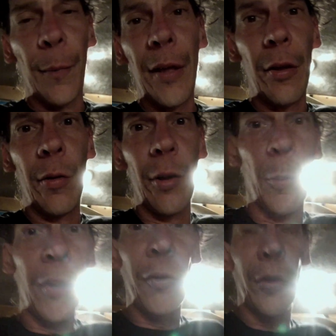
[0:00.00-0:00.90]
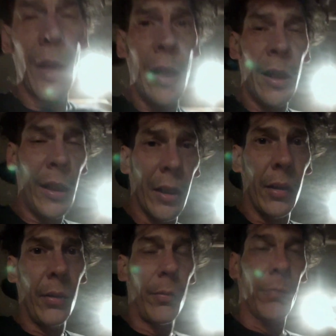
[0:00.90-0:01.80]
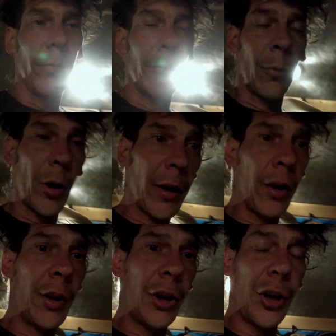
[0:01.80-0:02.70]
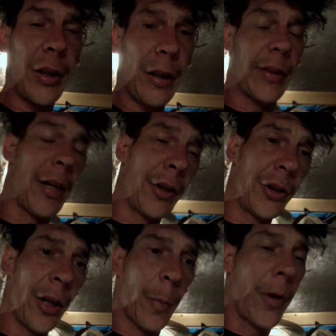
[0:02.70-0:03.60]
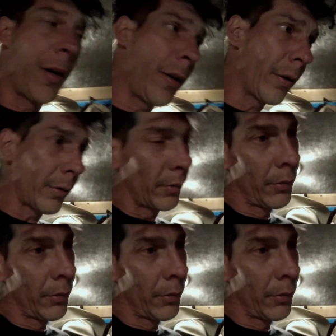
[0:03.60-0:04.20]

Me doing the wizard thing and working on shit, tearing shit apart?